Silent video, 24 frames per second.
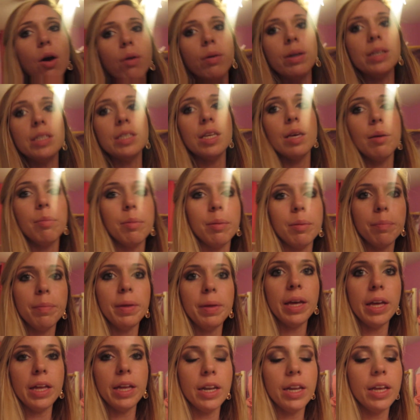always keep a
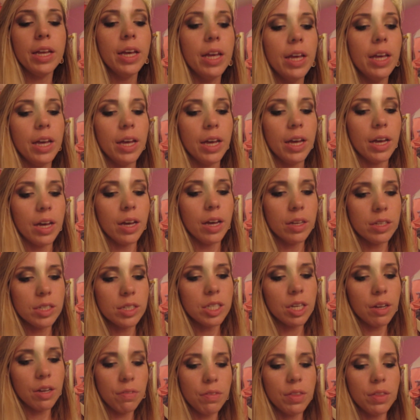bin
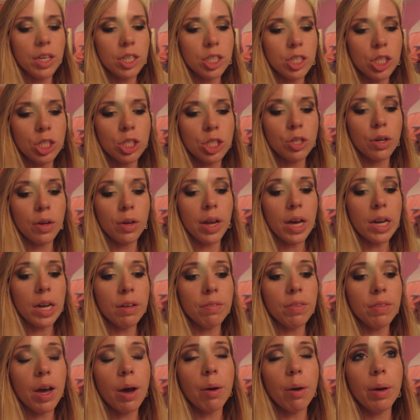stuff that she's grown out
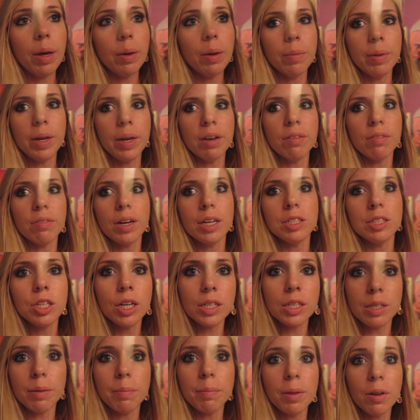of. That way, whenever I try
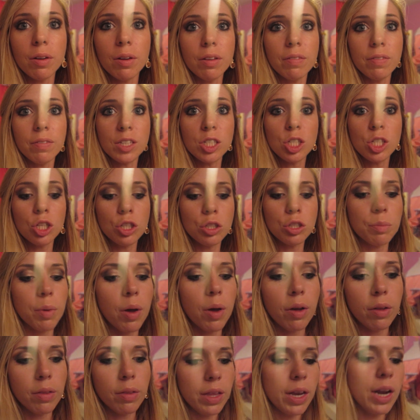something on, if it's too
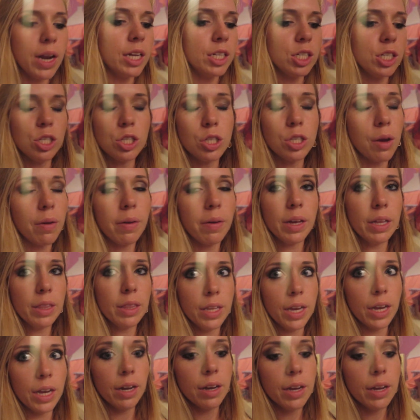small, then I just throw it in
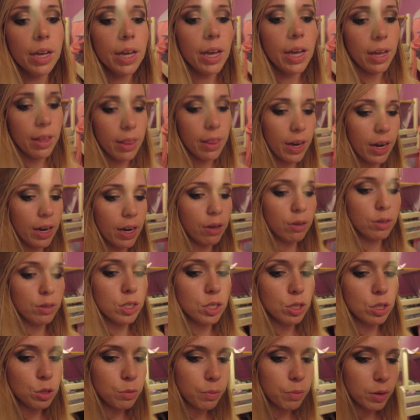there, and then I know it's
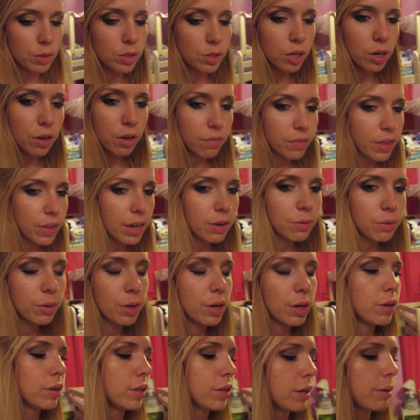too small. So all of that will
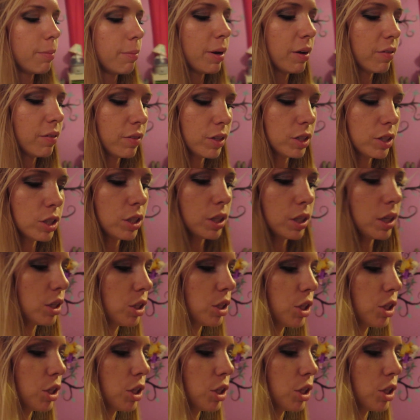go to Klaire Bear eventually,